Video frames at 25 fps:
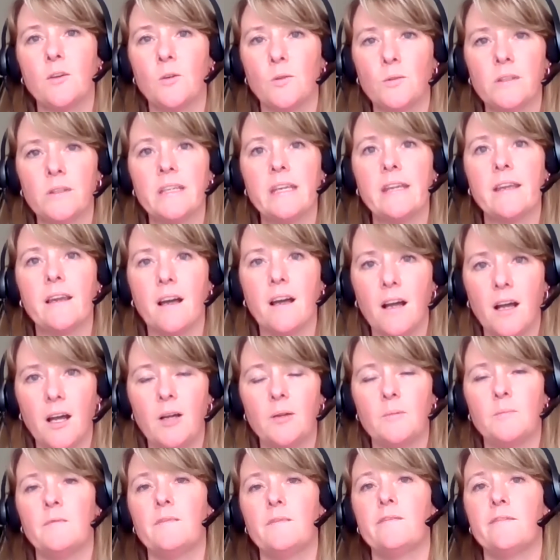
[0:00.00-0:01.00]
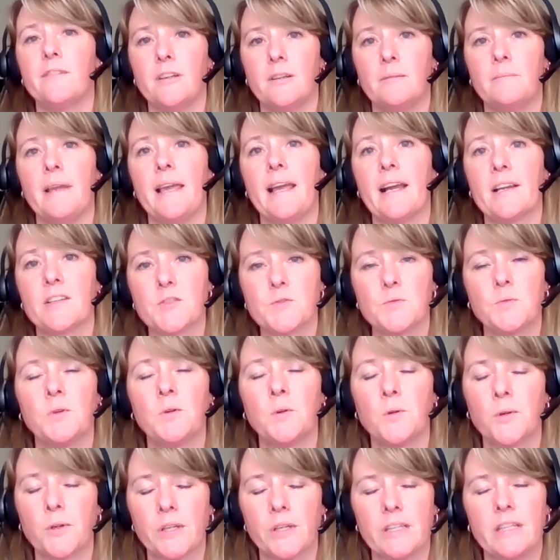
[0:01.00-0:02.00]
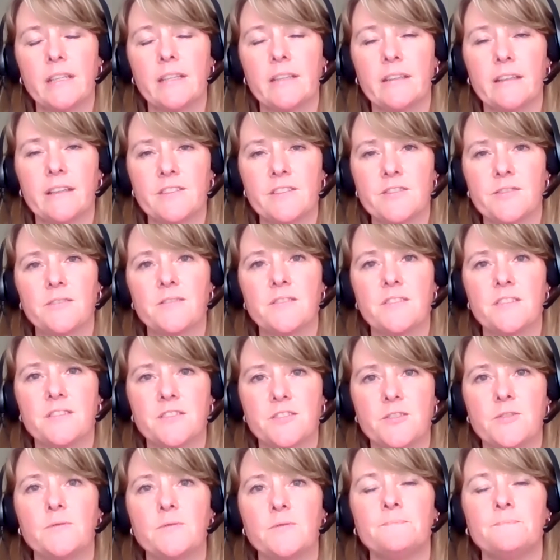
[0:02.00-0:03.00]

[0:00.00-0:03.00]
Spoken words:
only come from actual organ and glandular tissue.